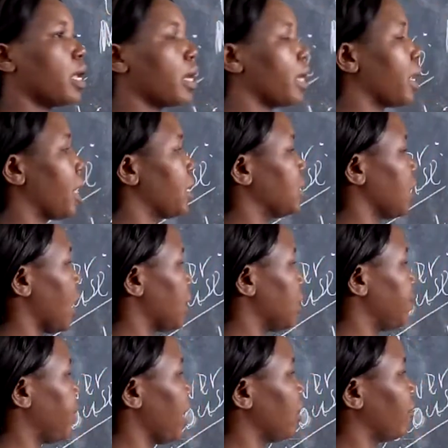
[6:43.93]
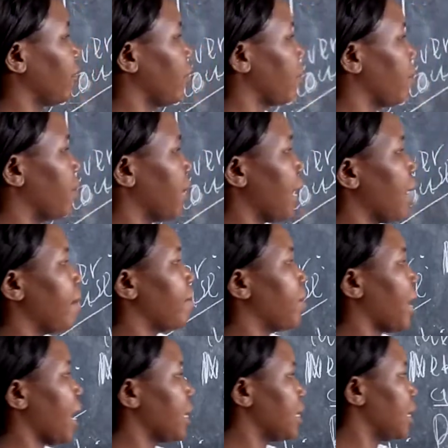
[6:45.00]
generous. Apart from
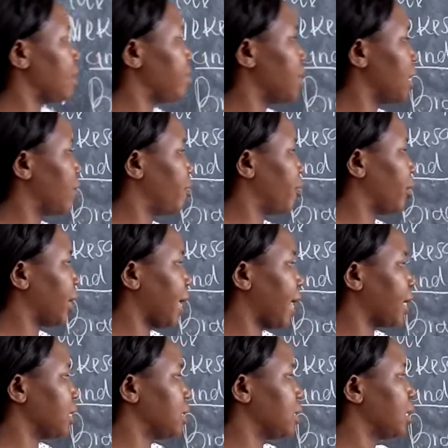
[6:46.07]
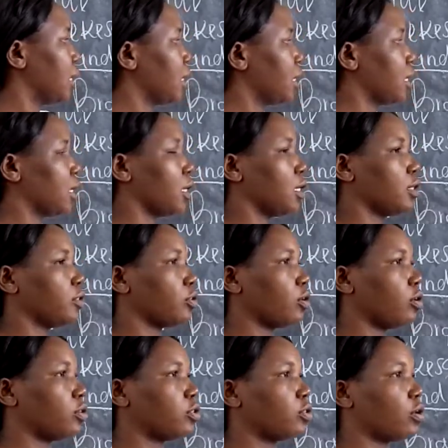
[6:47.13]
Bradley being polite, he is
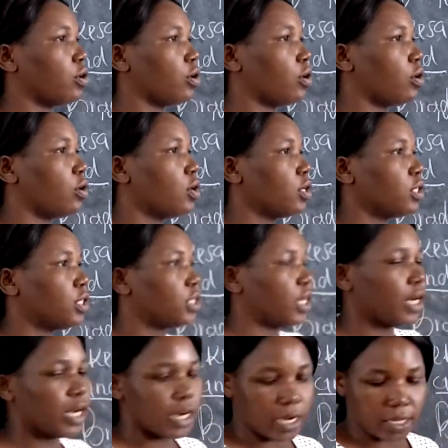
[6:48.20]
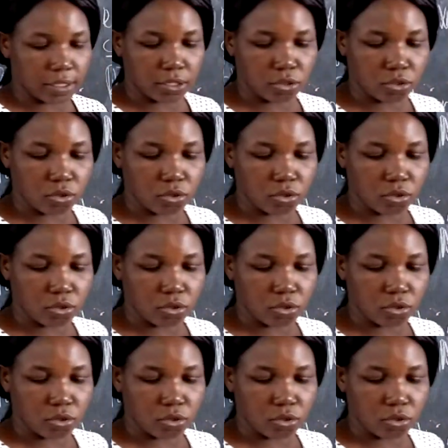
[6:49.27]
also generous.